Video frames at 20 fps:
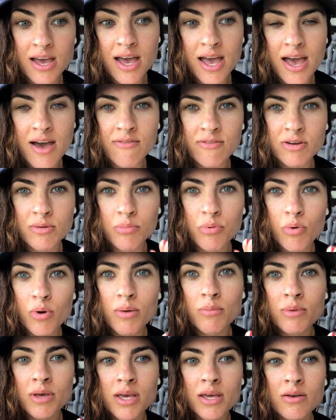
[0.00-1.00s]
I have an
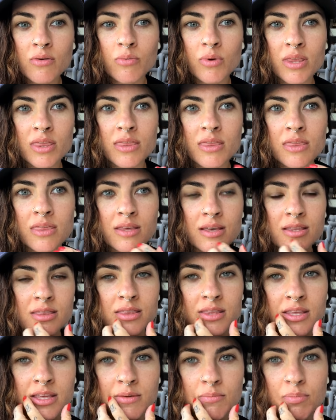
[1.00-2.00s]
appointment with
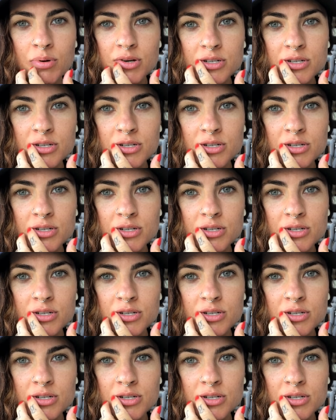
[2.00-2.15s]
the